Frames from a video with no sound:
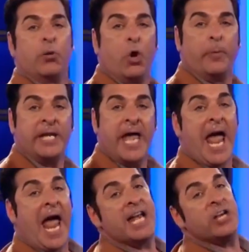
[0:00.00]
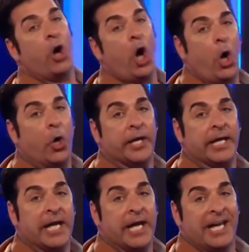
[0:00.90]
woman, and you're
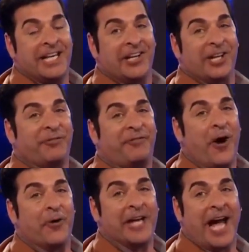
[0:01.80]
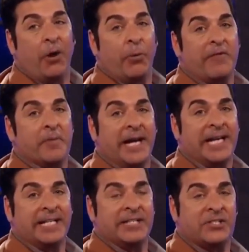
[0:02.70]
holding your little phone out where
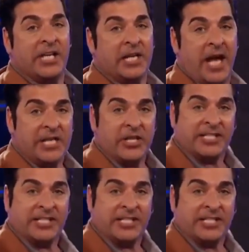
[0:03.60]
everybody can see you, and you're